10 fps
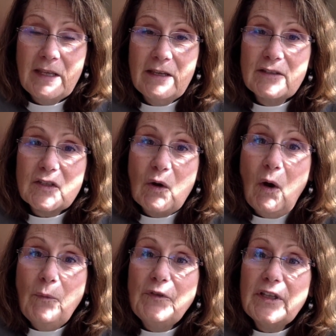So
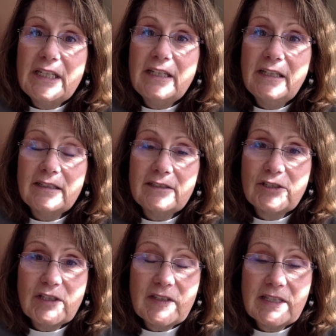hopefully,
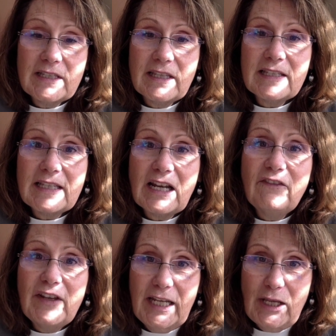just this little
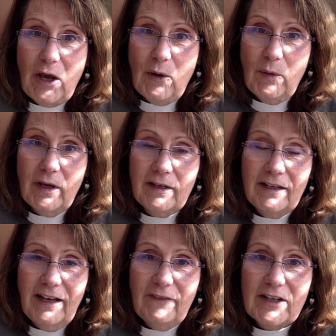video
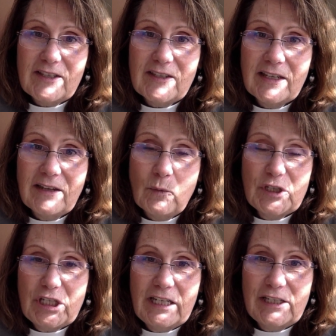of us
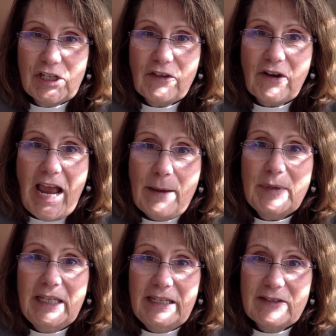wishing each other Happy
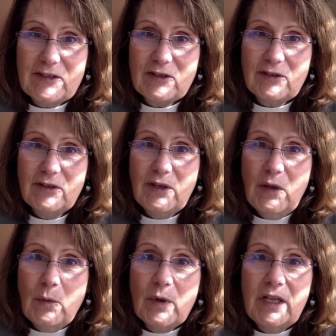Easter
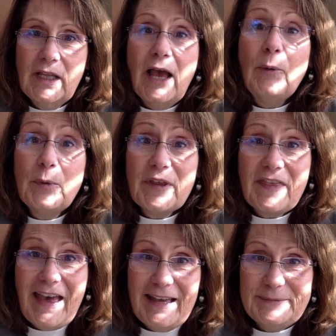will help with
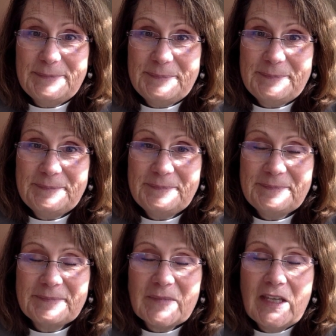that.
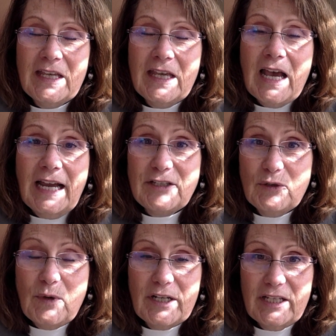I do
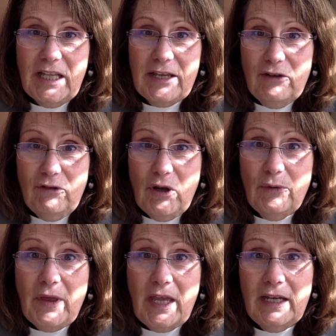want to let you know
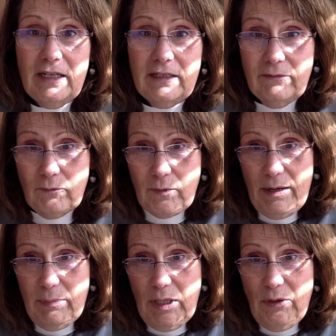that right
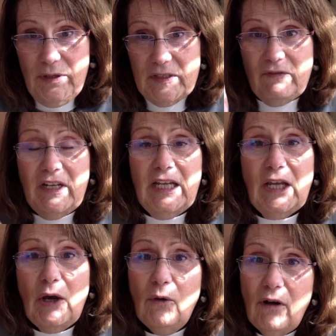below this
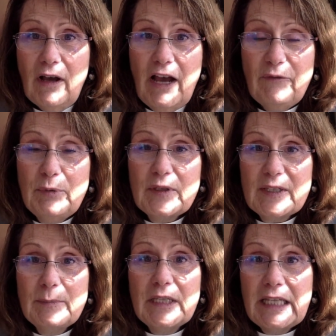video, I've put
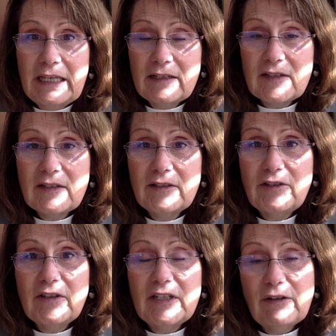some links to
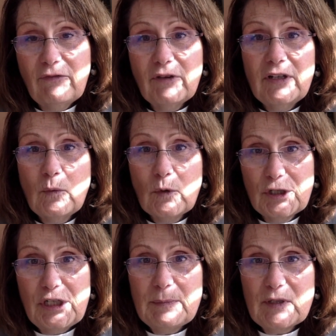the different
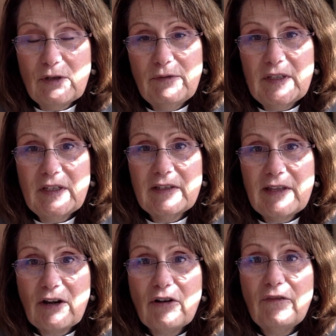worship services
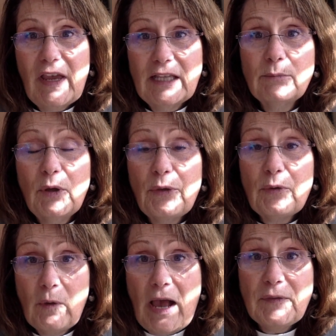that are available
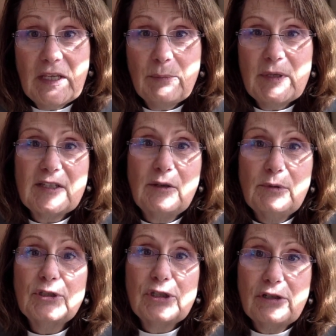throughout the
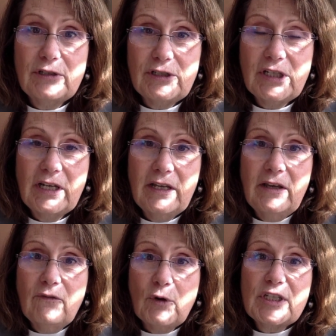Episcopal Church
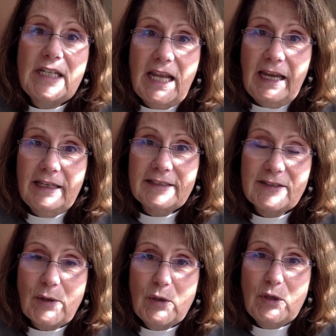for today,
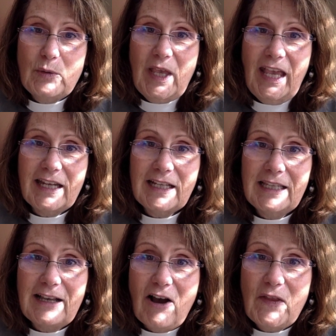so you can
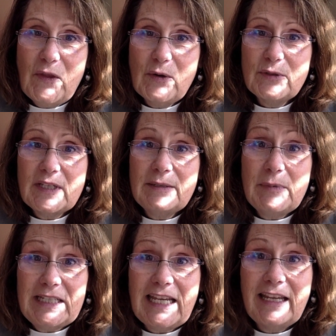click on those and be
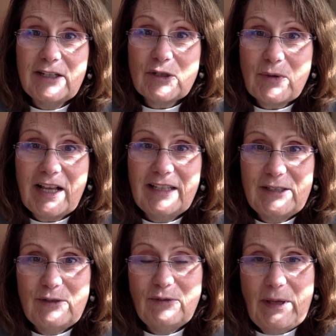taken directly
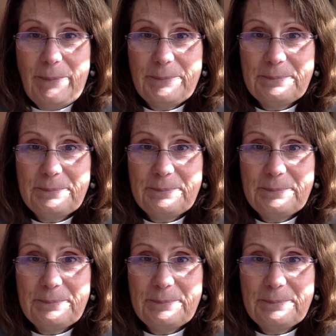to them.